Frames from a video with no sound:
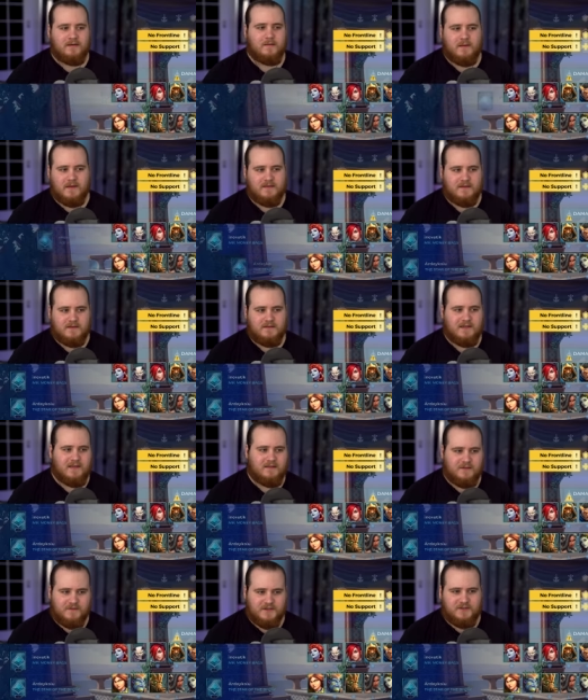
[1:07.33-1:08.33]
without the
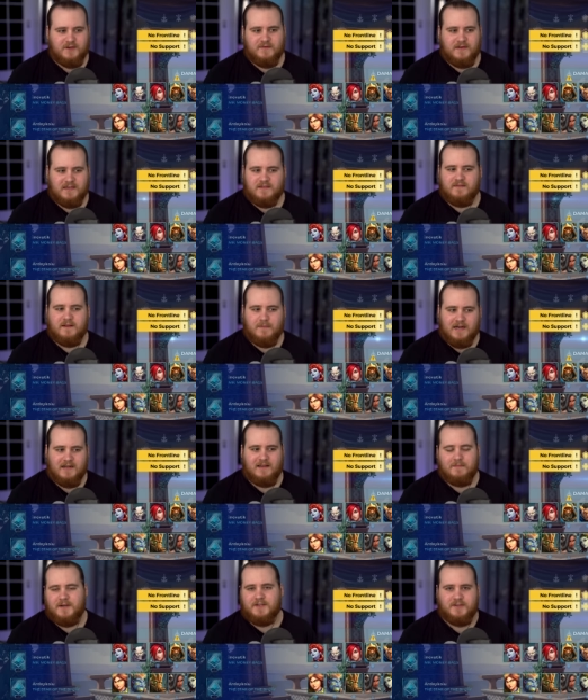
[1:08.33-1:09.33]
talent the recharge rate doesn't really matter
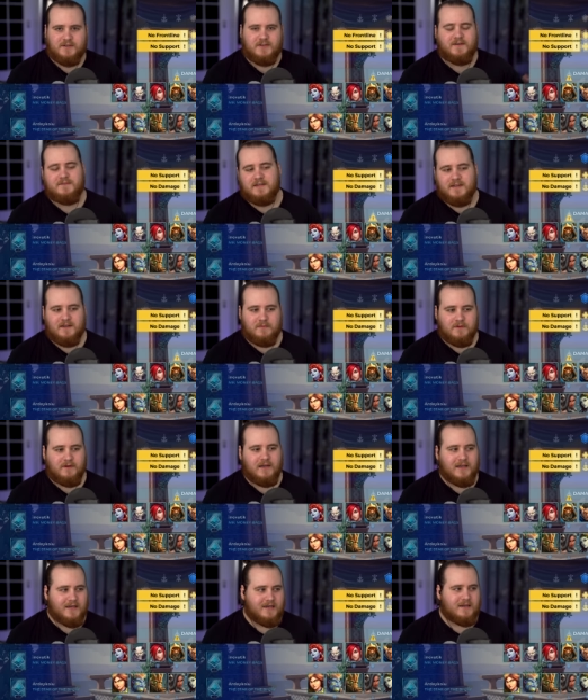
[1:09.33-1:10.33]
that much because you have to
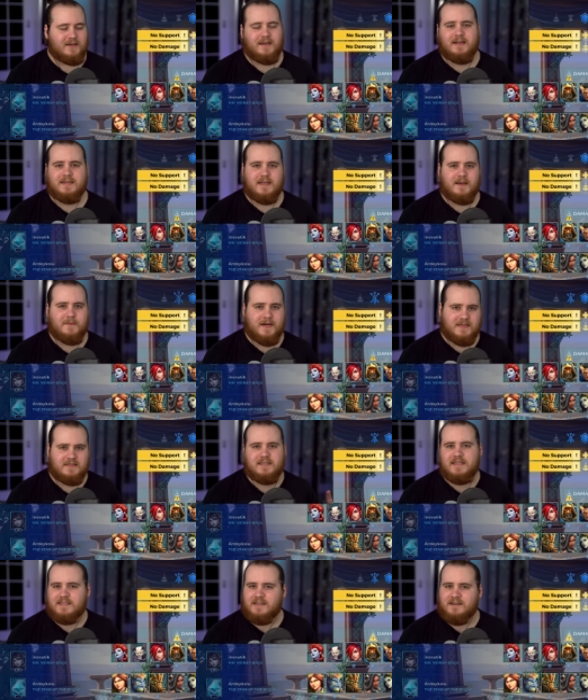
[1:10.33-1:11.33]
redeploy it. You can take about
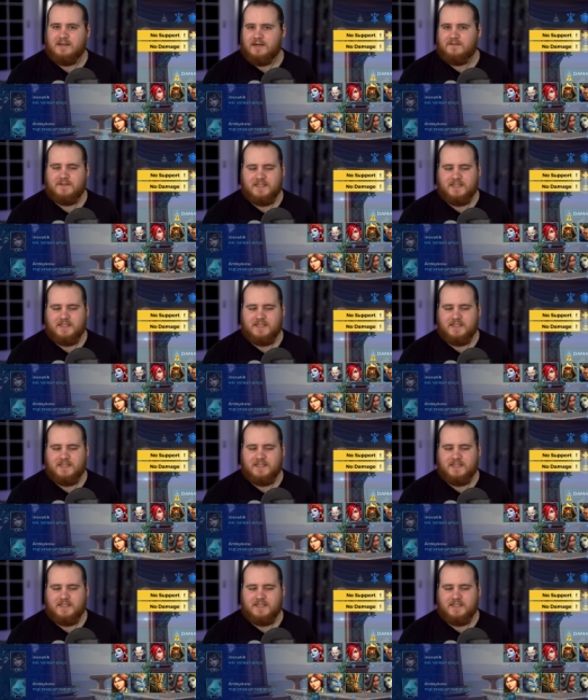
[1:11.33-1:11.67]
six and a half,